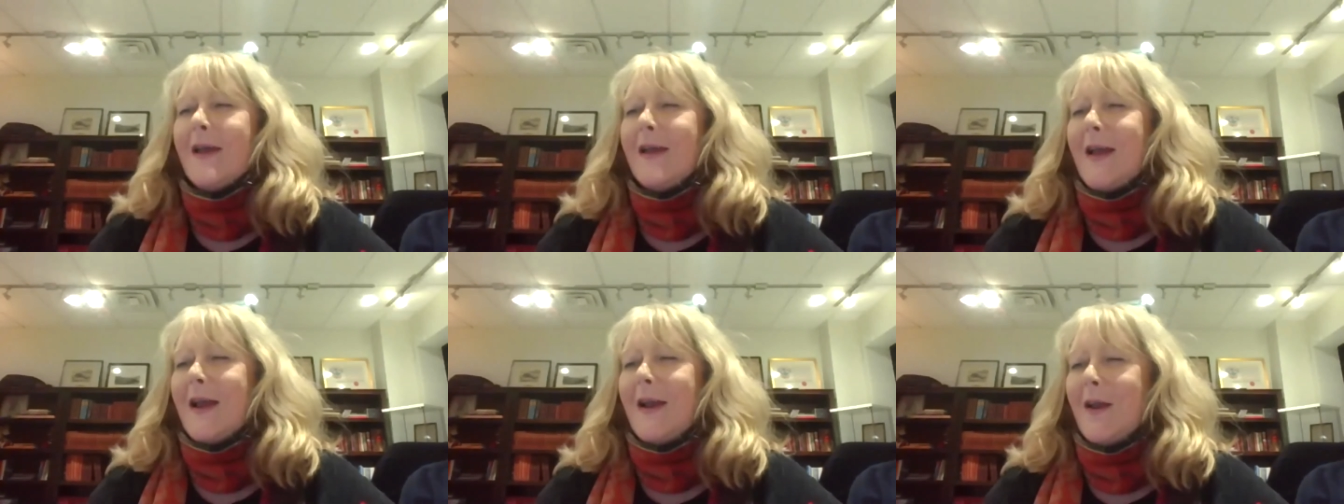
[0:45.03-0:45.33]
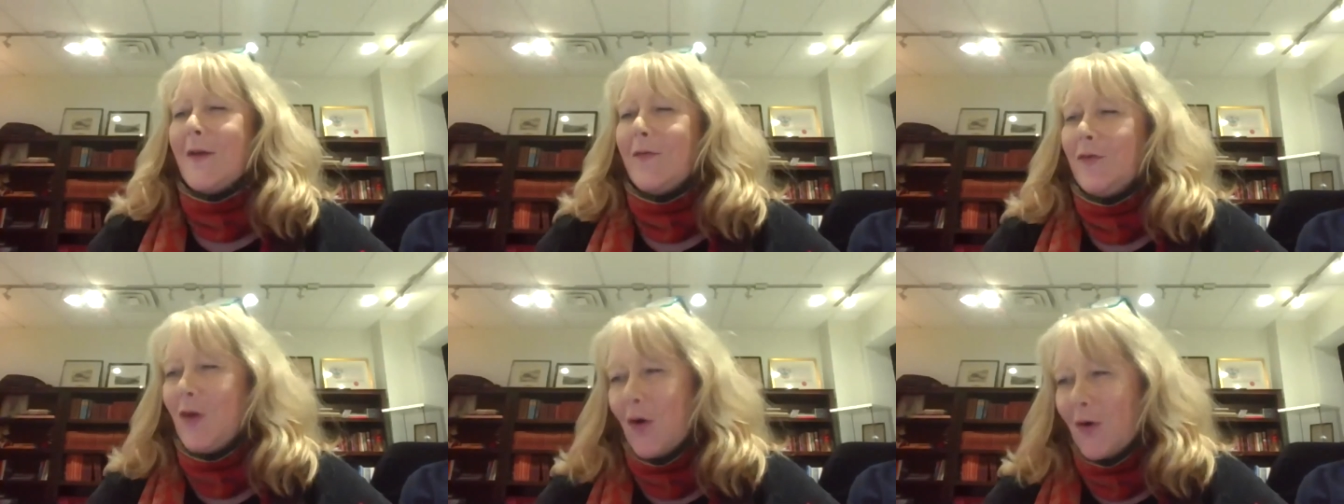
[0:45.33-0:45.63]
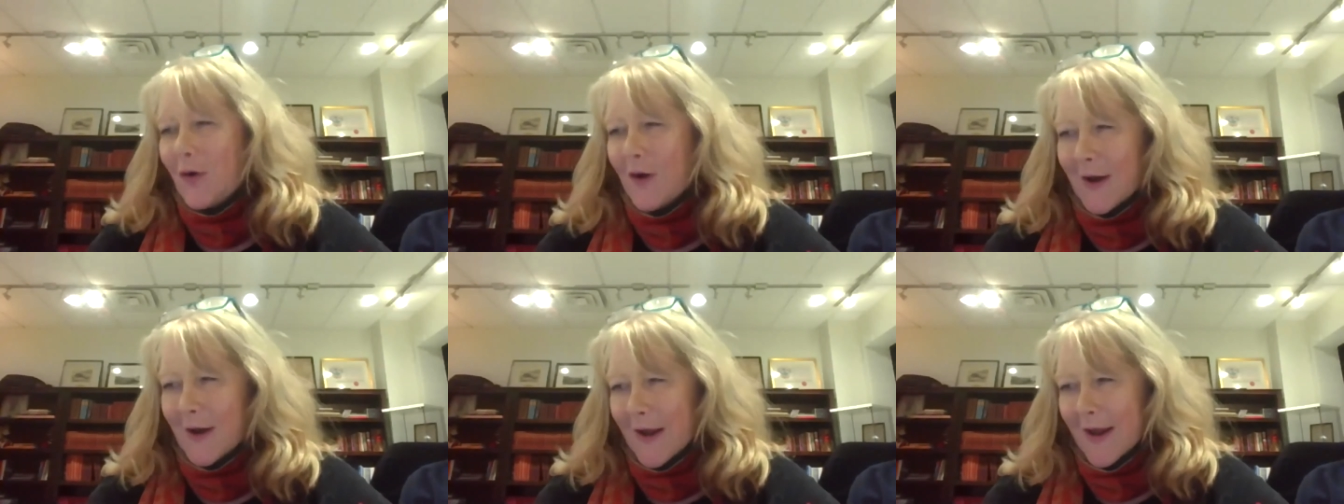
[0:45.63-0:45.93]
Kenneth
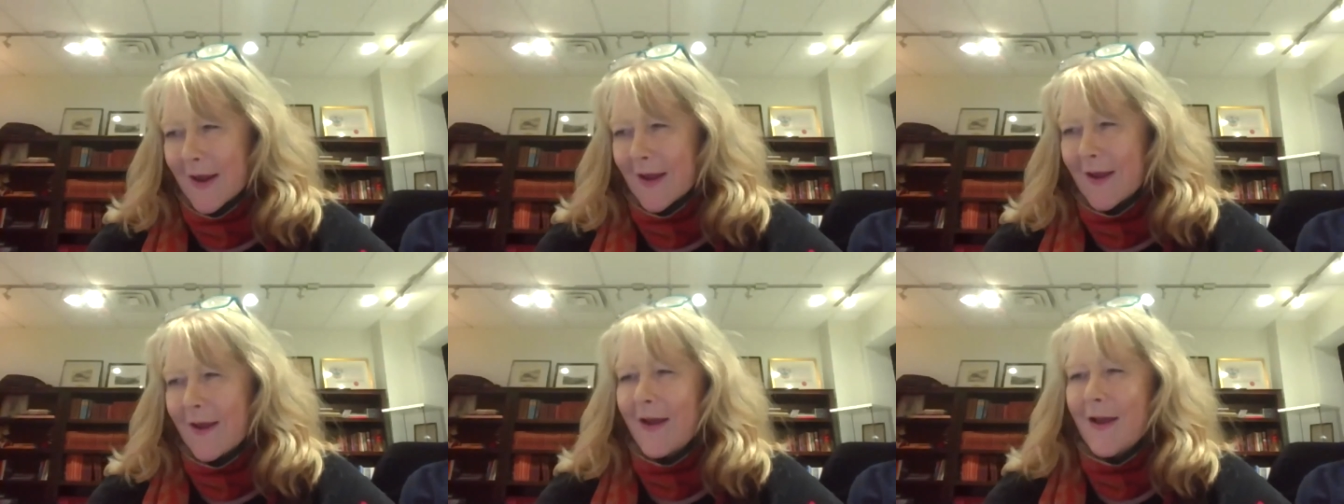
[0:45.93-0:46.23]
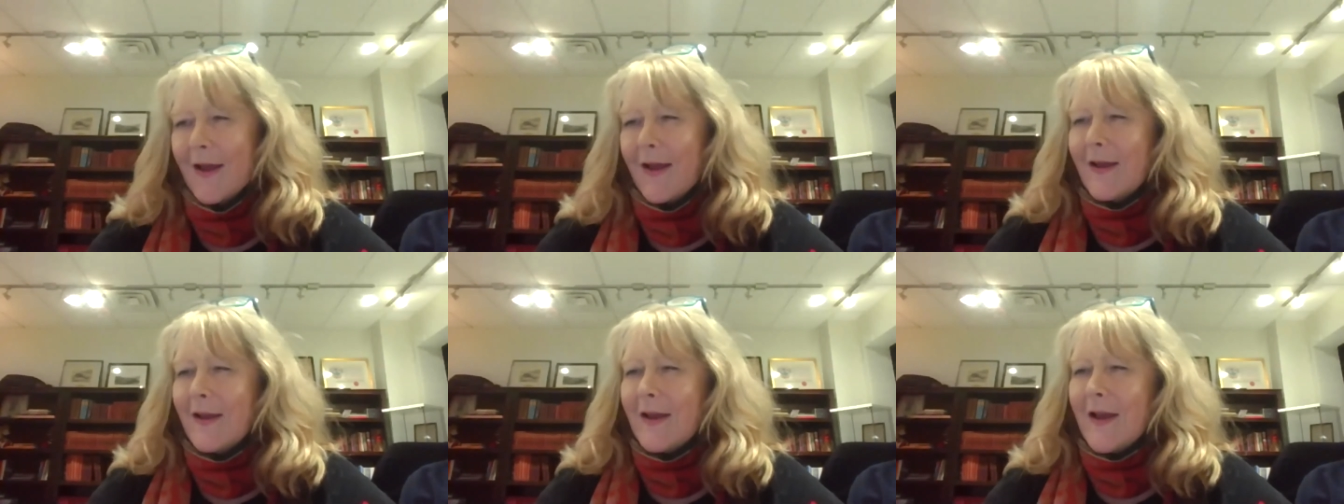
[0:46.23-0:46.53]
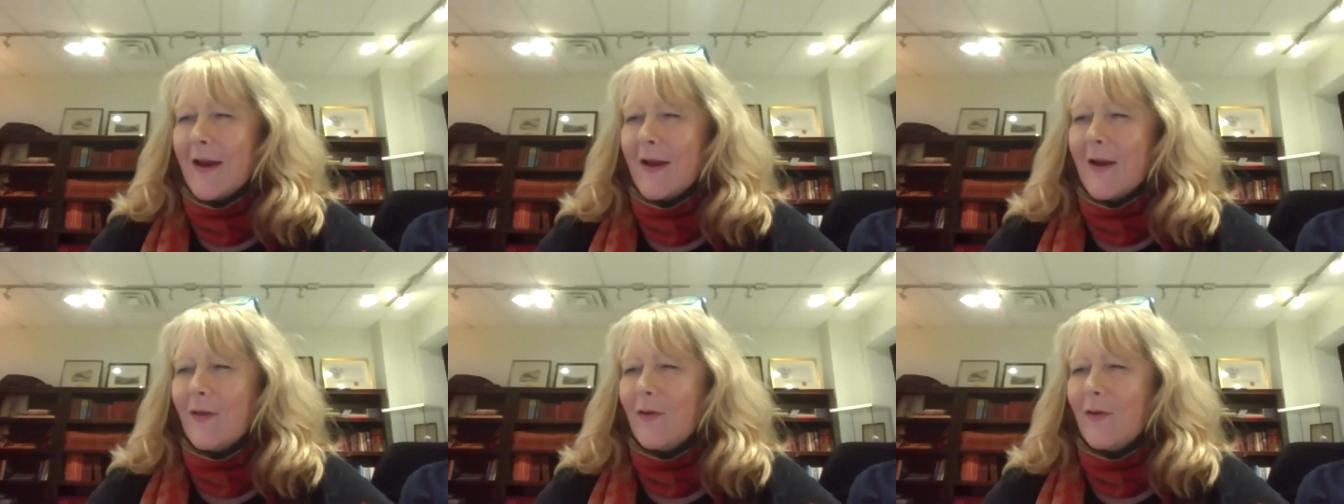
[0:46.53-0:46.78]
Donnelly. Ken is